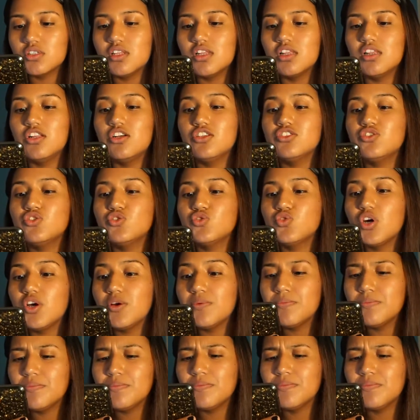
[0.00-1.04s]

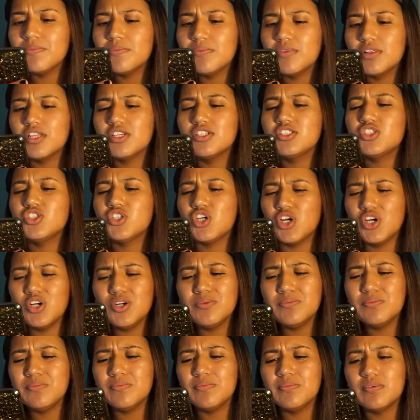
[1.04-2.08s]
Luchrum,
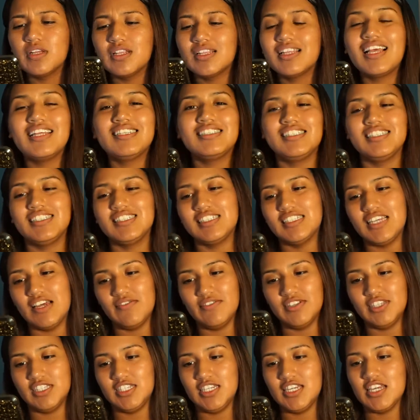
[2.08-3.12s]
Lucherm.
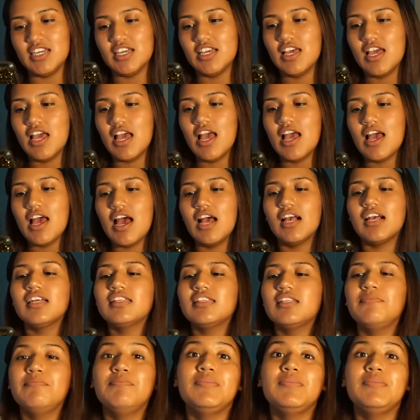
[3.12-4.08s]
1917. I got the